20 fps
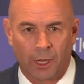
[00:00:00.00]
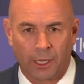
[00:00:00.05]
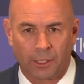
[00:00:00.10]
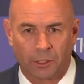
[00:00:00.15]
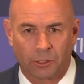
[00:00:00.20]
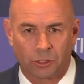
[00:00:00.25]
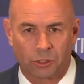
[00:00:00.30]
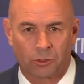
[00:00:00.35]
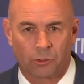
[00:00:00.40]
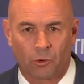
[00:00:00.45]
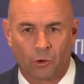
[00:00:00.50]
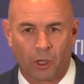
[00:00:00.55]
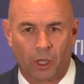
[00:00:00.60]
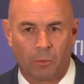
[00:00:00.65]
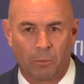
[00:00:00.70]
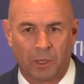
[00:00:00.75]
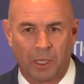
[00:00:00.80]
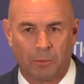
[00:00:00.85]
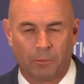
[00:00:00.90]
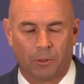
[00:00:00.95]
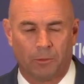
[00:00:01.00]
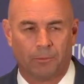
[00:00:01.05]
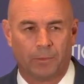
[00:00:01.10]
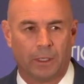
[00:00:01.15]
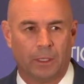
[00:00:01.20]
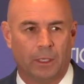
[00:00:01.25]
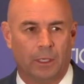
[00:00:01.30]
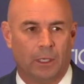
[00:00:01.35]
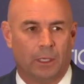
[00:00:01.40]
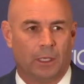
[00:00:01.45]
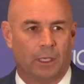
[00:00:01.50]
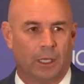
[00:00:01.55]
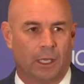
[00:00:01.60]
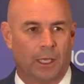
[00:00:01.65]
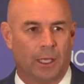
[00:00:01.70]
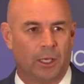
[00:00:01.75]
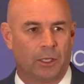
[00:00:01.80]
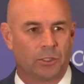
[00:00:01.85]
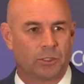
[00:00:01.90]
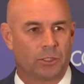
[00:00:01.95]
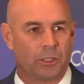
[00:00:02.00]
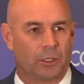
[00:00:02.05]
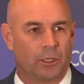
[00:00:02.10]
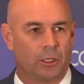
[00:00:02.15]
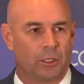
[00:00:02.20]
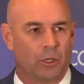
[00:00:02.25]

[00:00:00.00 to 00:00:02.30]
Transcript: to destroy a people, is